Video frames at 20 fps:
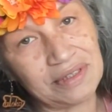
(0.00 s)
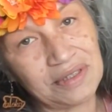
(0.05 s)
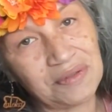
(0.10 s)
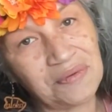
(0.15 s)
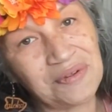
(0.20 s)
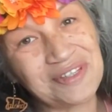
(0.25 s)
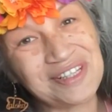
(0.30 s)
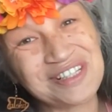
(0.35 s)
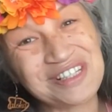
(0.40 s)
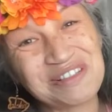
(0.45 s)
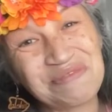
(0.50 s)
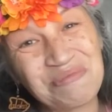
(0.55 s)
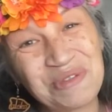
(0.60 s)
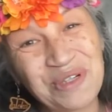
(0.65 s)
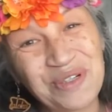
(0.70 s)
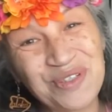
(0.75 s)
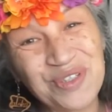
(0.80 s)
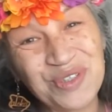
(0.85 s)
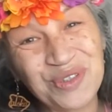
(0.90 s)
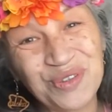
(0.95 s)
with a
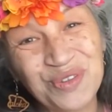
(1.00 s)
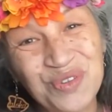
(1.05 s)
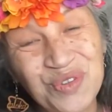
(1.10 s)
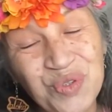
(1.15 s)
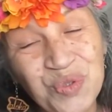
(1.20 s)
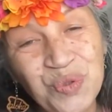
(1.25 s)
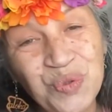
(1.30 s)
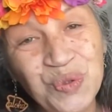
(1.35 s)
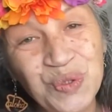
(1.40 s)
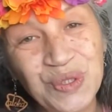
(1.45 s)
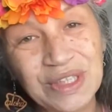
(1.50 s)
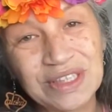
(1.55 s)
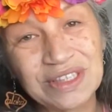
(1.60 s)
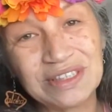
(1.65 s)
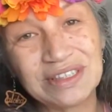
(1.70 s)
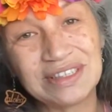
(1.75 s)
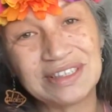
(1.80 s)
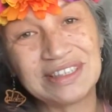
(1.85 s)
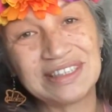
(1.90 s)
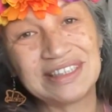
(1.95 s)
spiritual tool,
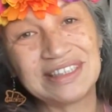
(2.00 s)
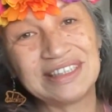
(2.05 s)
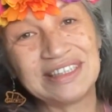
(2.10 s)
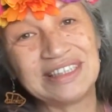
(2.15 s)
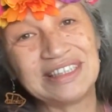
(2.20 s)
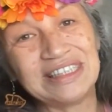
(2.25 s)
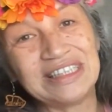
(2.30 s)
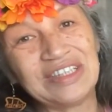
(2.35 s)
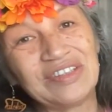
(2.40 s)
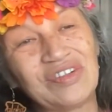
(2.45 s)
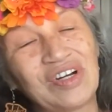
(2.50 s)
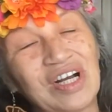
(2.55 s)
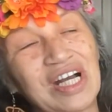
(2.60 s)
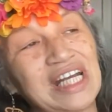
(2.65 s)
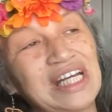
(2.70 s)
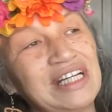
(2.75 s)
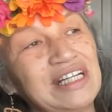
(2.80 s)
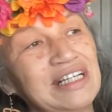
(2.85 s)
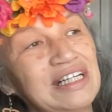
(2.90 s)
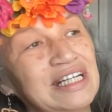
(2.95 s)

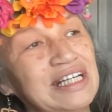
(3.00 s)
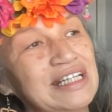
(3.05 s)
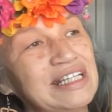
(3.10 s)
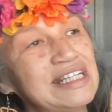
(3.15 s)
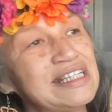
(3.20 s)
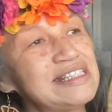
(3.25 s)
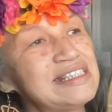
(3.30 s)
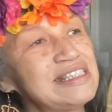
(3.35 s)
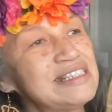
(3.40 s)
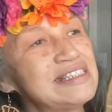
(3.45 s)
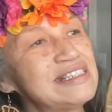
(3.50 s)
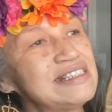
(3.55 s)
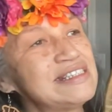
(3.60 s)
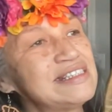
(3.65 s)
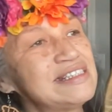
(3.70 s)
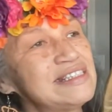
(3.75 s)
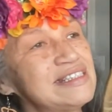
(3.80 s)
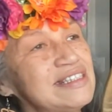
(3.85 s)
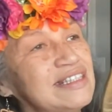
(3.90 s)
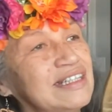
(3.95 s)
right? This
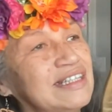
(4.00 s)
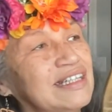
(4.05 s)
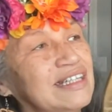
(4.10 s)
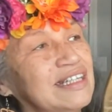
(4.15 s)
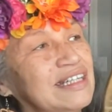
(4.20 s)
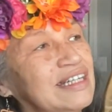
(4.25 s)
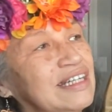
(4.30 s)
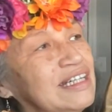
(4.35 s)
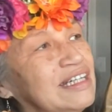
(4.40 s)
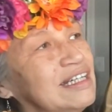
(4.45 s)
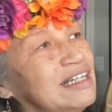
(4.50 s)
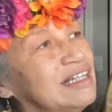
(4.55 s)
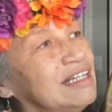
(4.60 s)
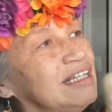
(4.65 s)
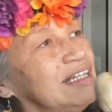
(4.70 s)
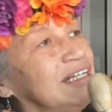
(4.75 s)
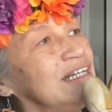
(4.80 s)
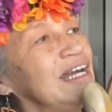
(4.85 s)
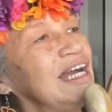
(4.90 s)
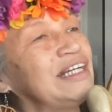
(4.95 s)
is
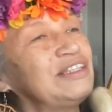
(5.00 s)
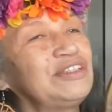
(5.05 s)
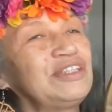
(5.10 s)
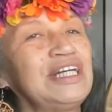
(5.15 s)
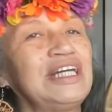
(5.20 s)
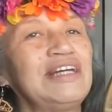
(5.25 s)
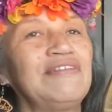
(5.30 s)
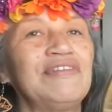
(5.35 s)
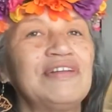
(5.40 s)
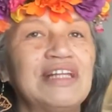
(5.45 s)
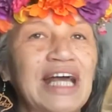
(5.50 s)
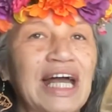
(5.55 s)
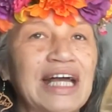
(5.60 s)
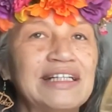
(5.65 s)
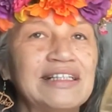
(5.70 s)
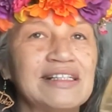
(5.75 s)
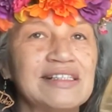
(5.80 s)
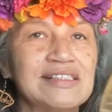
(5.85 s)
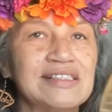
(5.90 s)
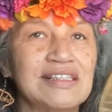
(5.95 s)
actually, even that
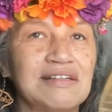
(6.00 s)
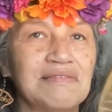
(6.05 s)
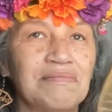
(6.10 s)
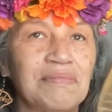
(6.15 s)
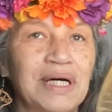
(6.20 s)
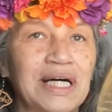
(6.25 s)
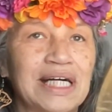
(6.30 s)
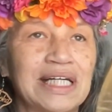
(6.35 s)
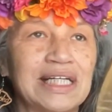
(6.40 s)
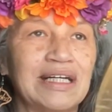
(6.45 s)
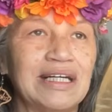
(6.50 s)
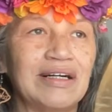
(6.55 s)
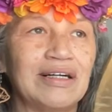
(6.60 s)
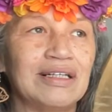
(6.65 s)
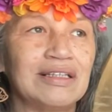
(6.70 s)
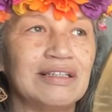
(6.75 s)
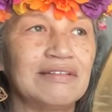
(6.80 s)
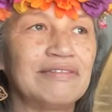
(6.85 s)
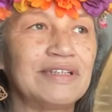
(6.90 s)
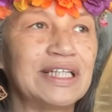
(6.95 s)
doesn't embody
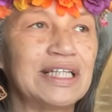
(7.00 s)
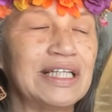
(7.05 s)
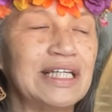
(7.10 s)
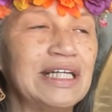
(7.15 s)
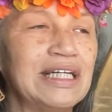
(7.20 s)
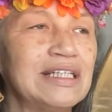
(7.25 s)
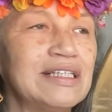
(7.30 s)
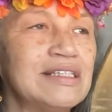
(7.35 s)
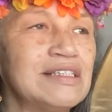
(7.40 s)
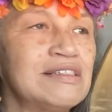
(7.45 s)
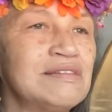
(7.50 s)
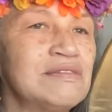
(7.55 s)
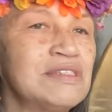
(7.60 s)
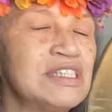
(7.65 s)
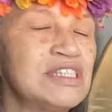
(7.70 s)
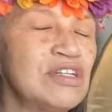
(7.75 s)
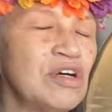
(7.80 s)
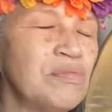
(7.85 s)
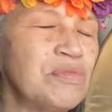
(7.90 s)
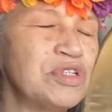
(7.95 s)
all of it. It's
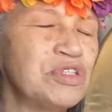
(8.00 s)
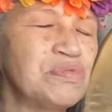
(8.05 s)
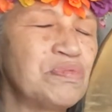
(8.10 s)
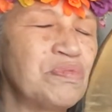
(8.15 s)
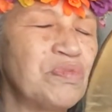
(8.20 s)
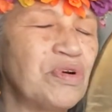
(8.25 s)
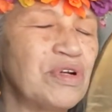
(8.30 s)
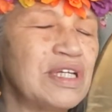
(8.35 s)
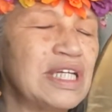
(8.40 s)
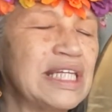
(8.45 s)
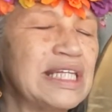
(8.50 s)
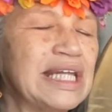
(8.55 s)
so much more than